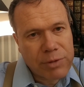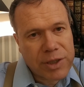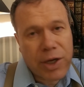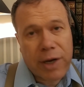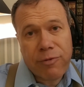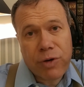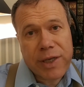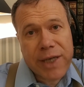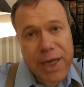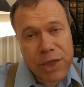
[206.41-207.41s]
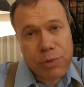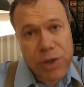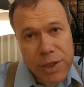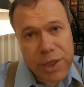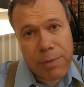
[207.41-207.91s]
study for a test
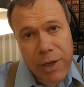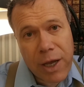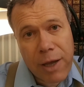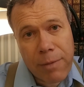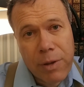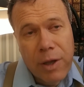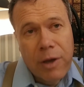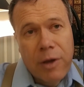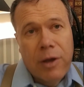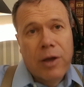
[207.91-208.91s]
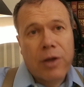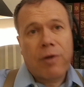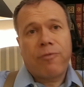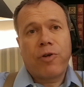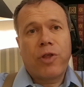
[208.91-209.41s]
which is coming up.
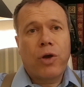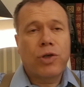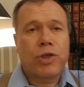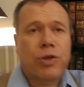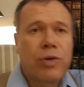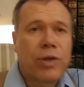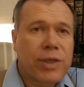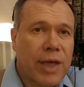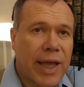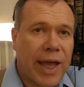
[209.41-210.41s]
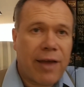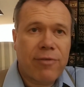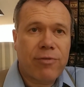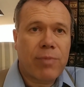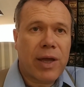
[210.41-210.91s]
For those students, I
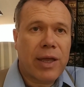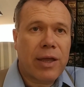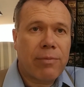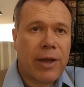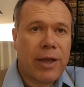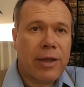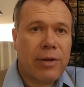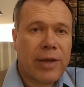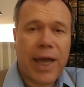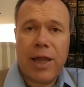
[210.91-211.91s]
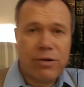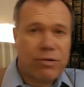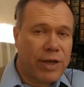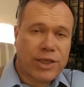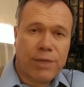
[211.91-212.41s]
have my
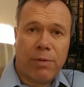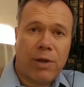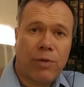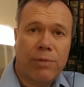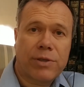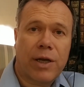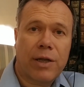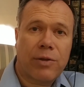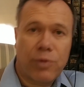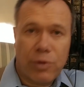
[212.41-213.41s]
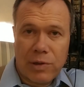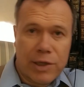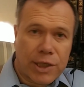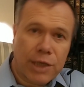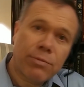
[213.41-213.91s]
calendar. It's up on my website,
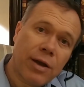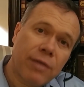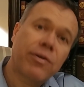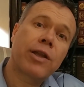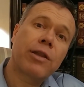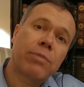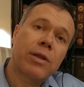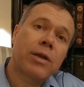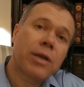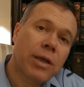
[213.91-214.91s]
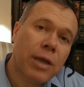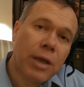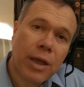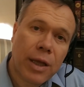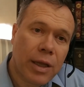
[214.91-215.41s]
listing my availability,
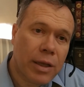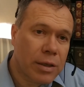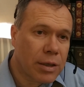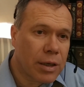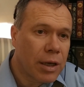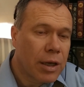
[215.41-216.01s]
and